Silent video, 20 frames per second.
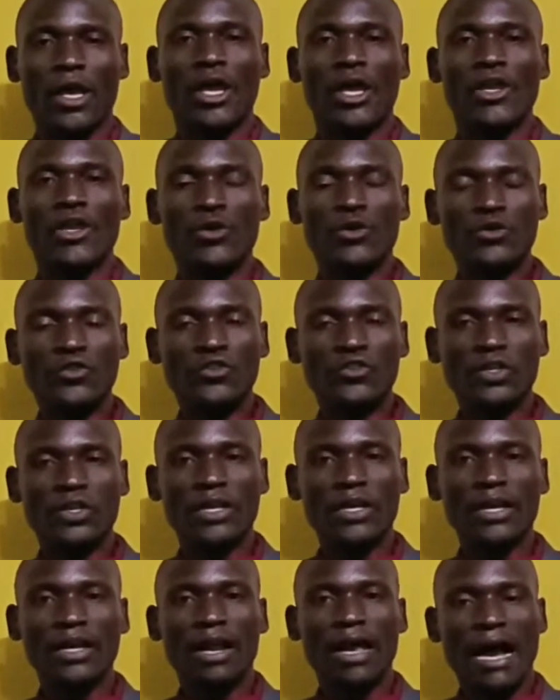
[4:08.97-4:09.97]
you
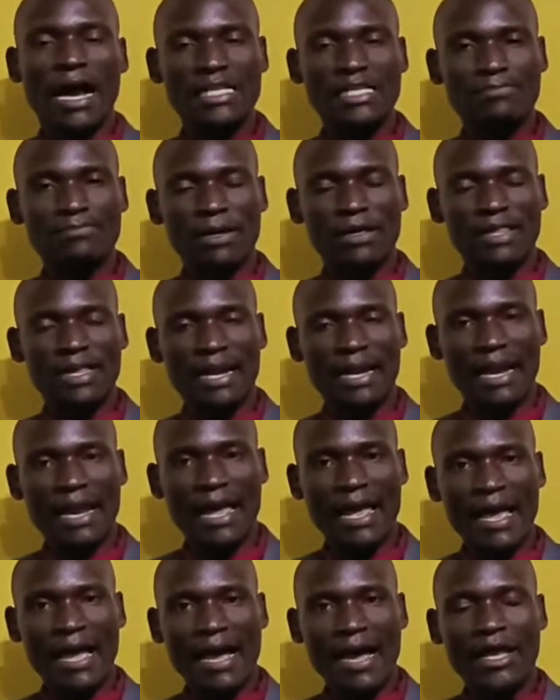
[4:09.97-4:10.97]
drill as per the
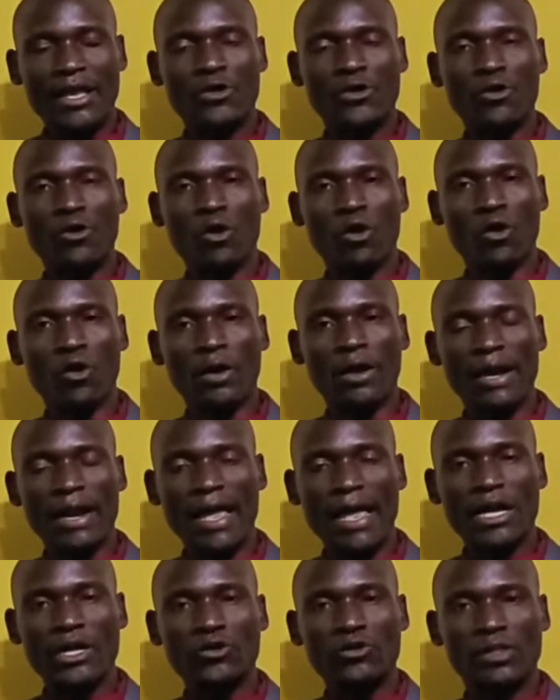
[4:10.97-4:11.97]
layer, you go
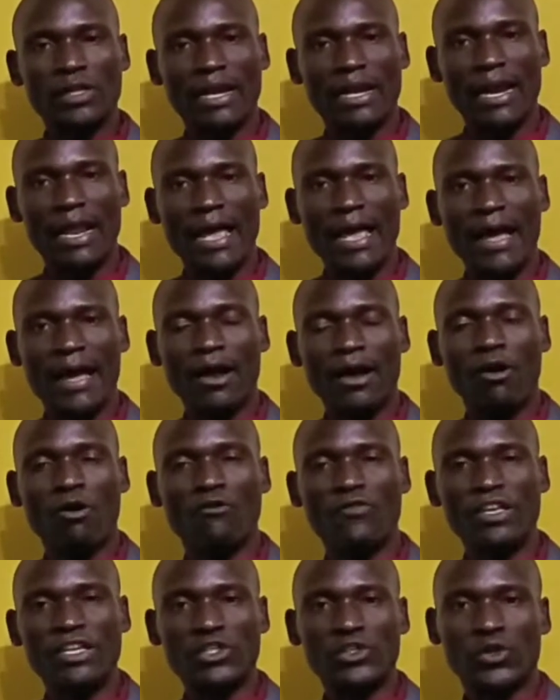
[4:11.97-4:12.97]
layer to the layer of
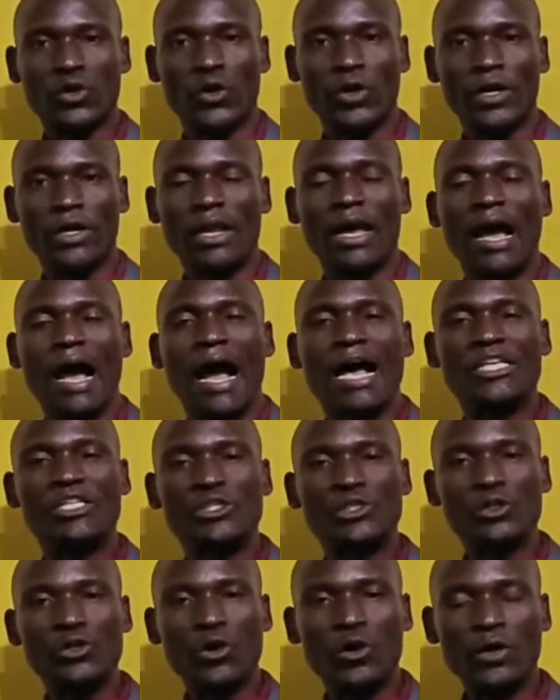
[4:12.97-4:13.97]
the soil as
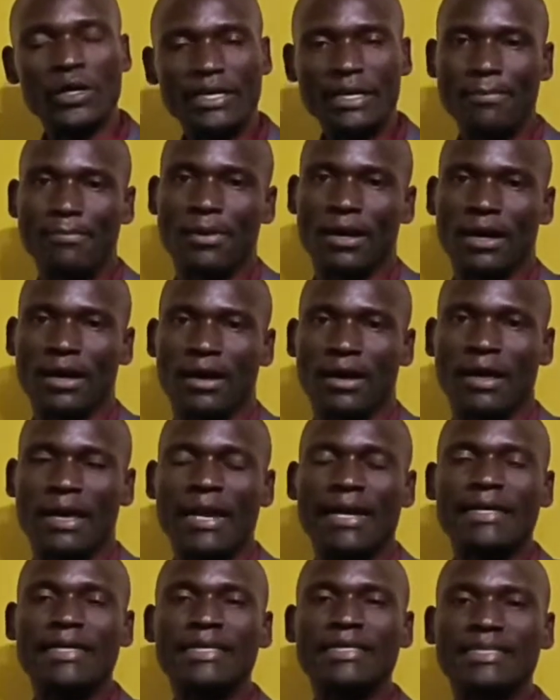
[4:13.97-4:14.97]
you go deeper
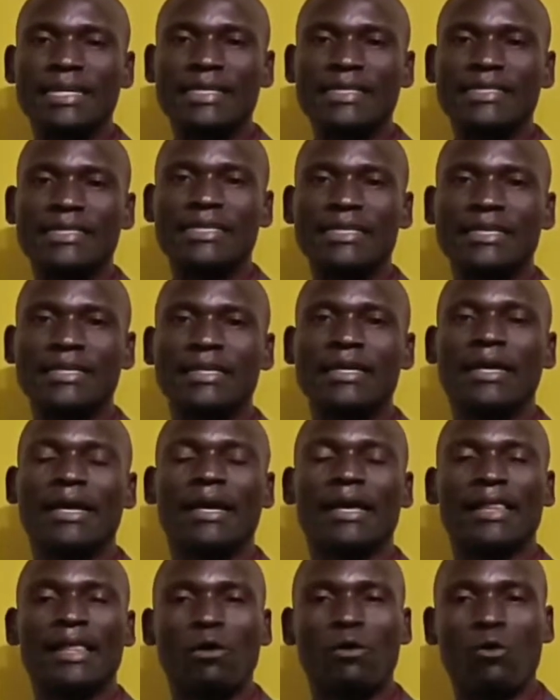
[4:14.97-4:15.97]
detecting
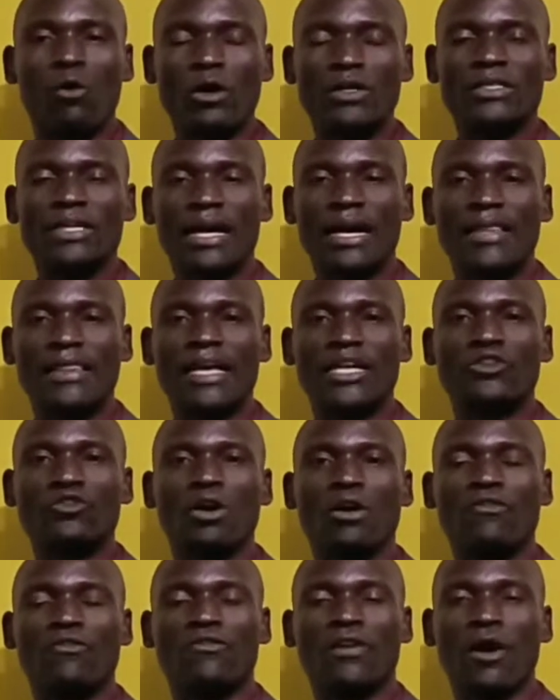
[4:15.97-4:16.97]
water that you
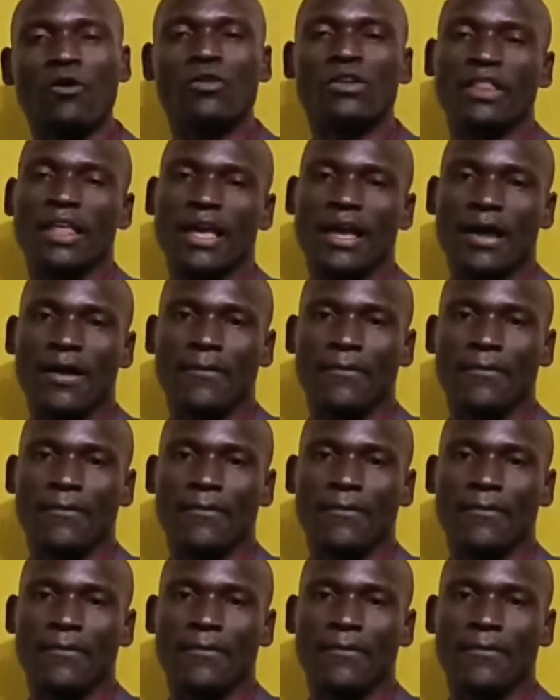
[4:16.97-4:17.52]
have found there.